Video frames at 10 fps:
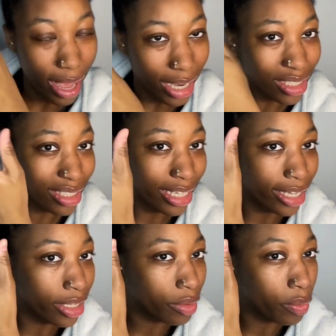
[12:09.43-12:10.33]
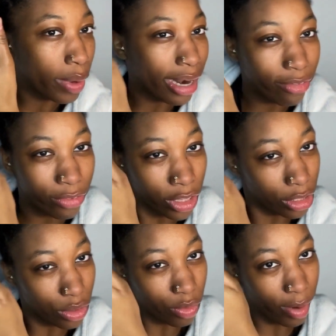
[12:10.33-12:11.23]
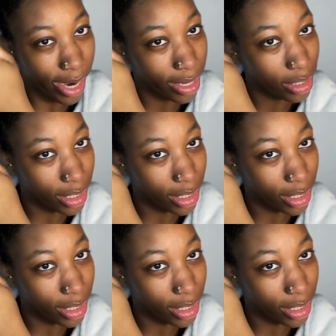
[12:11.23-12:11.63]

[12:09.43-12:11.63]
I just get what I feel is right.